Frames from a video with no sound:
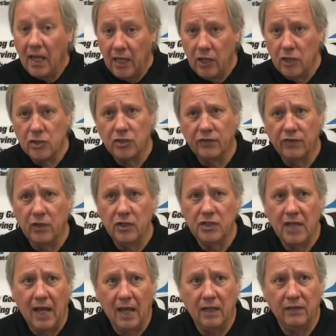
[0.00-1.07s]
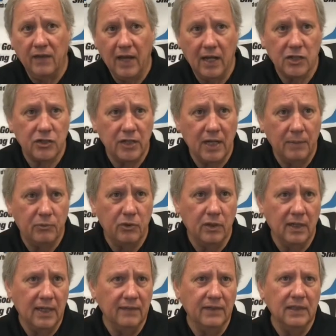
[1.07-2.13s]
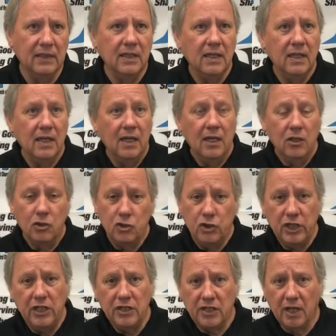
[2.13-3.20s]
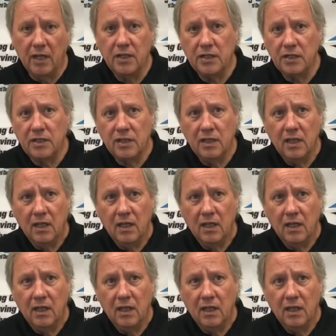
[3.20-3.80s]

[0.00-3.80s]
Here's the verse out of Acts chapter 11 Jesus